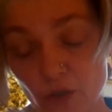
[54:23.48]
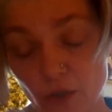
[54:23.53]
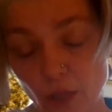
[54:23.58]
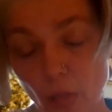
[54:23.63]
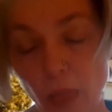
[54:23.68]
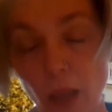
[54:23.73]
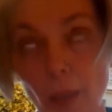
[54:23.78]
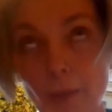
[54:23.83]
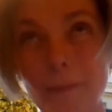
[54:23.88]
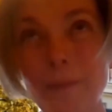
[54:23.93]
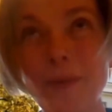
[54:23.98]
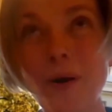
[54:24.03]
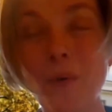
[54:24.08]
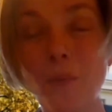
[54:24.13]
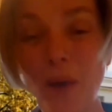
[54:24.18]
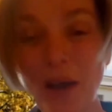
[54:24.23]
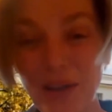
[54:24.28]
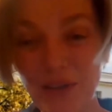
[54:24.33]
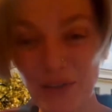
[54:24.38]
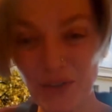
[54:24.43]
tra-
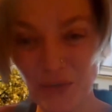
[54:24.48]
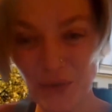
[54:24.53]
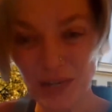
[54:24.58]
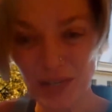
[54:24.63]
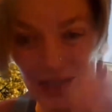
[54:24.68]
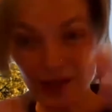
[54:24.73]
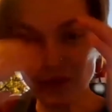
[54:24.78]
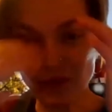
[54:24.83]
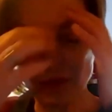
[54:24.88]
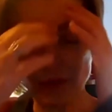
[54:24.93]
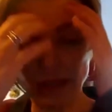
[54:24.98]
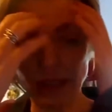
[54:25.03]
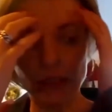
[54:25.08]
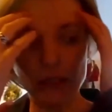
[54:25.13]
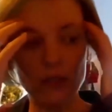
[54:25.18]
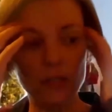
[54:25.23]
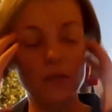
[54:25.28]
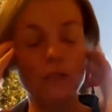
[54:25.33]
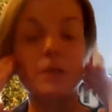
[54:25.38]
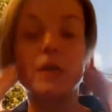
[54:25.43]
awareness raising for
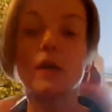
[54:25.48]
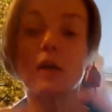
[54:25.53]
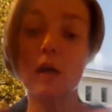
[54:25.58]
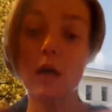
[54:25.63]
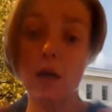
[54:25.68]
managers.